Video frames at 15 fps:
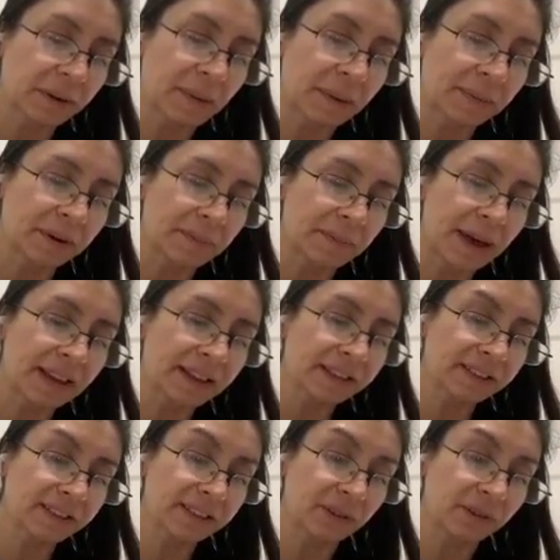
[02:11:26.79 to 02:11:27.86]
Remember,
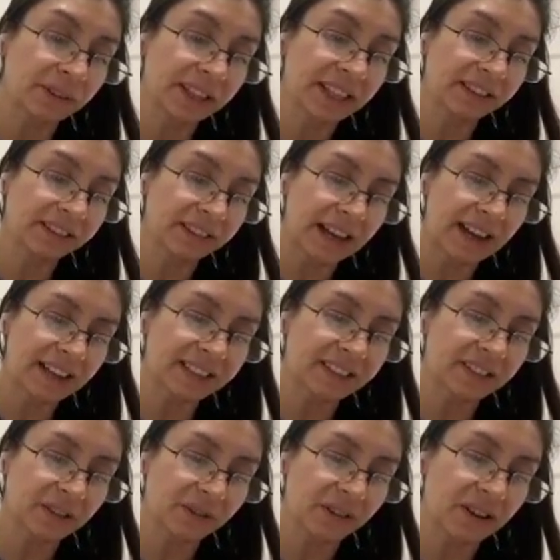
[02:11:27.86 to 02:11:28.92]
masks only
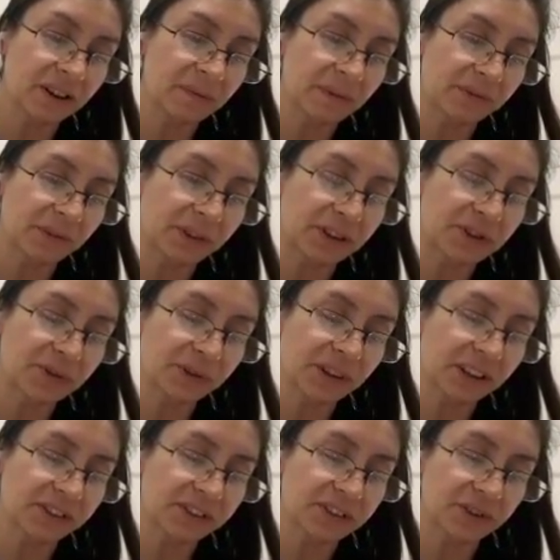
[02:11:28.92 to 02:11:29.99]
last so long before
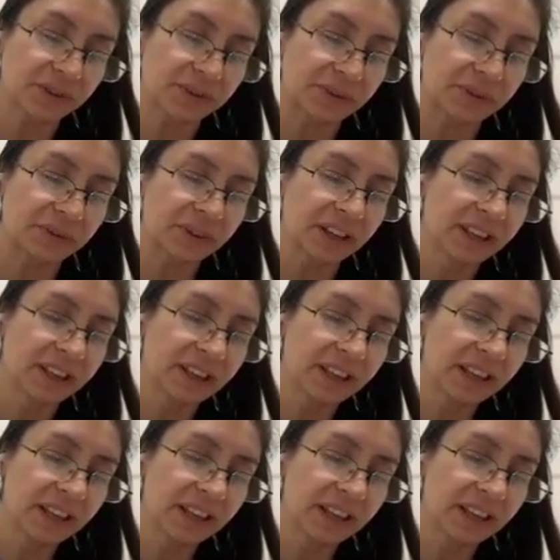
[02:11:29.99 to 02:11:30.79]
true colors show through.